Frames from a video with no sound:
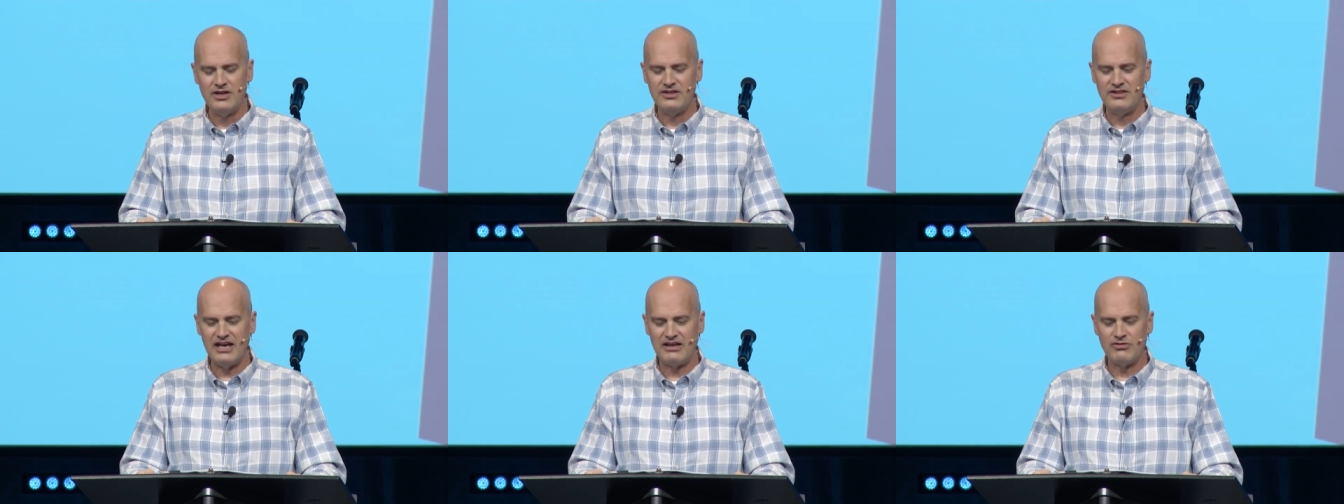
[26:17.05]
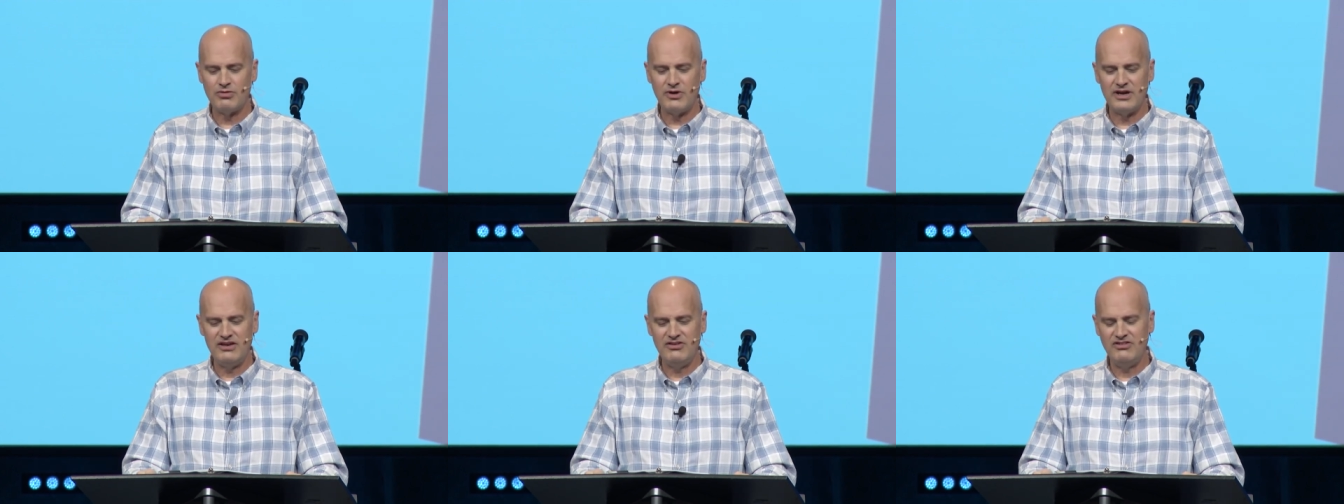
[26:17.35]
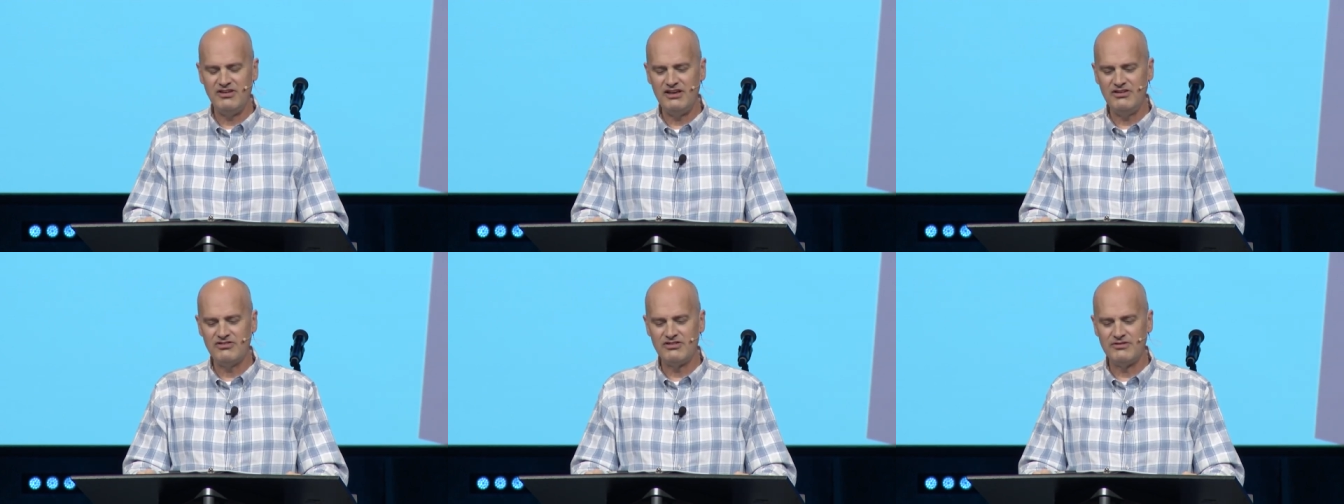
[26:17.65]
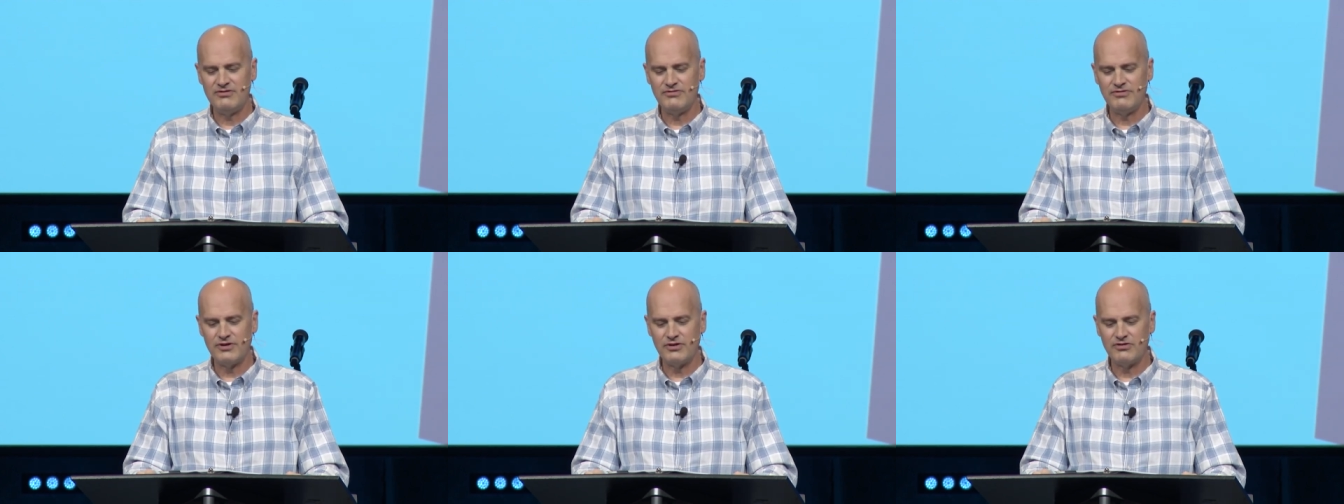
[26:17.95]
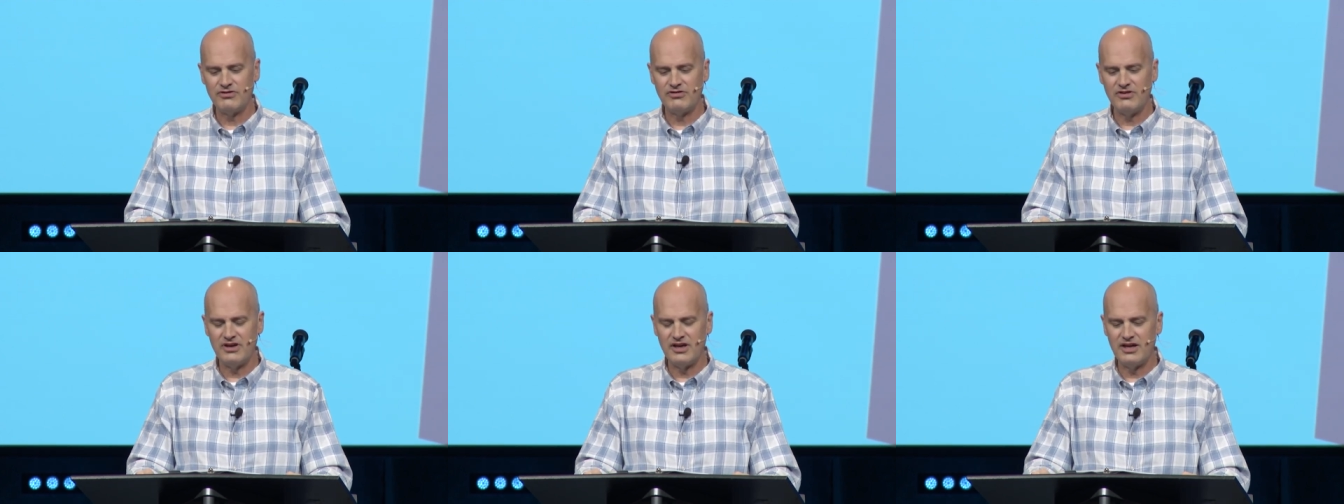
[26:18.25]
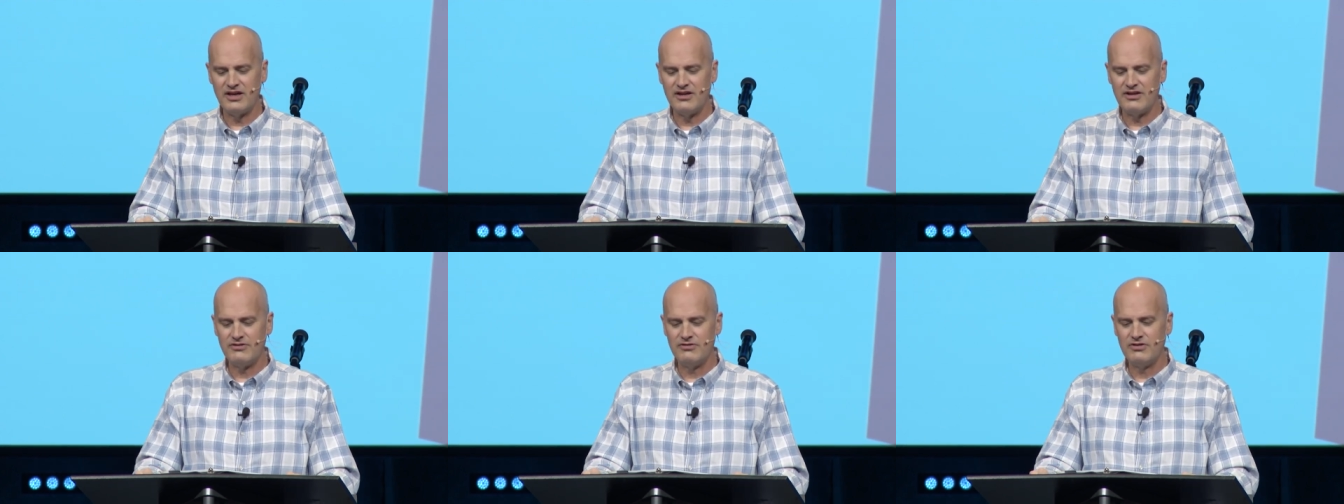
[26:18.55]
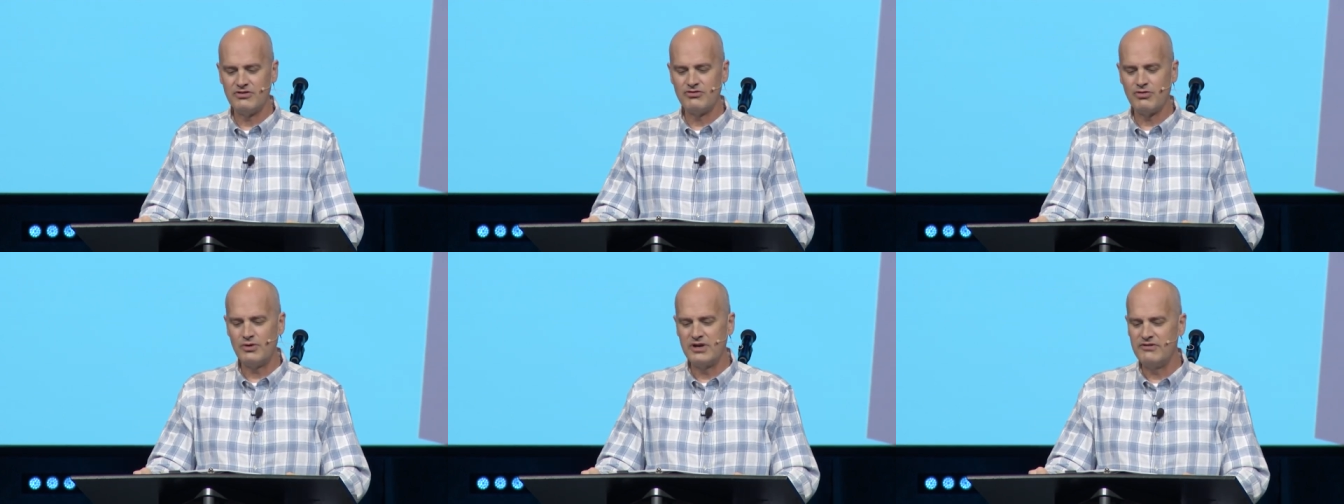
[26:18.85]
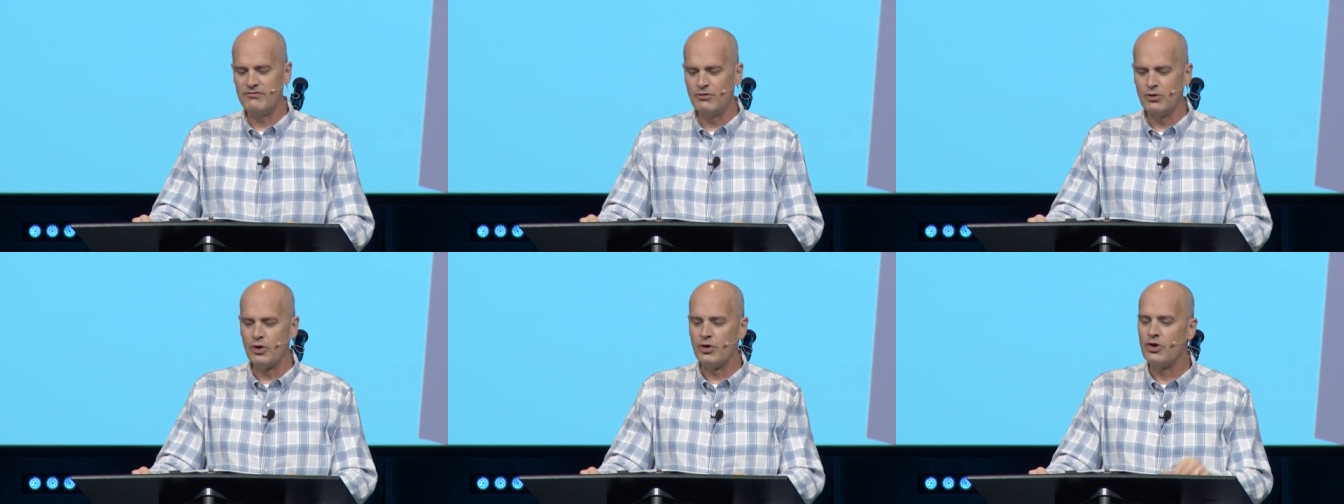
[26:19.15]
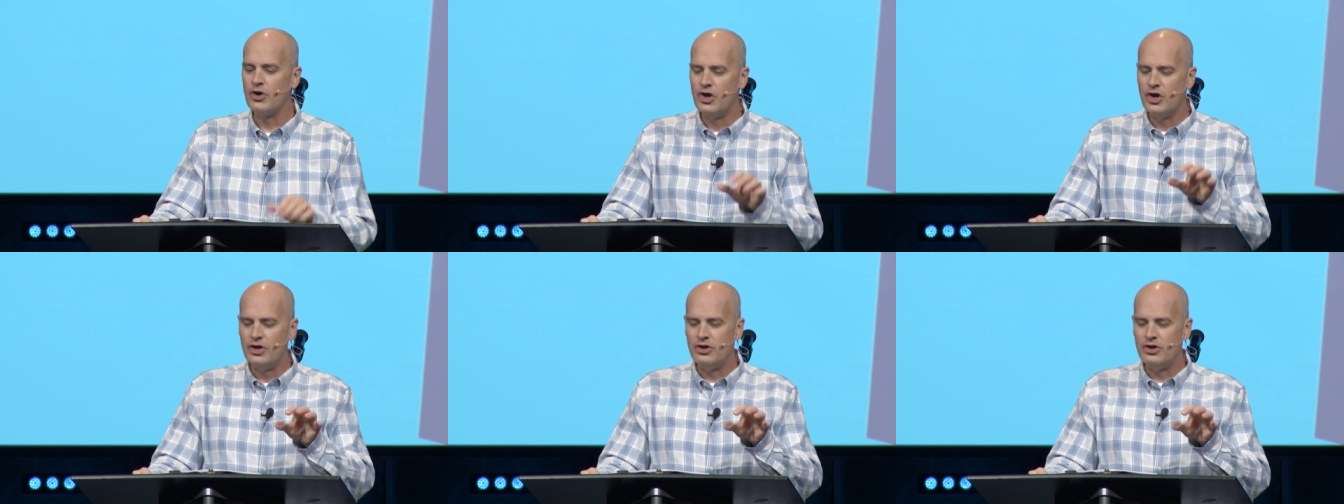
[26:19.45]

That's why he says in verse uh, twenty-four,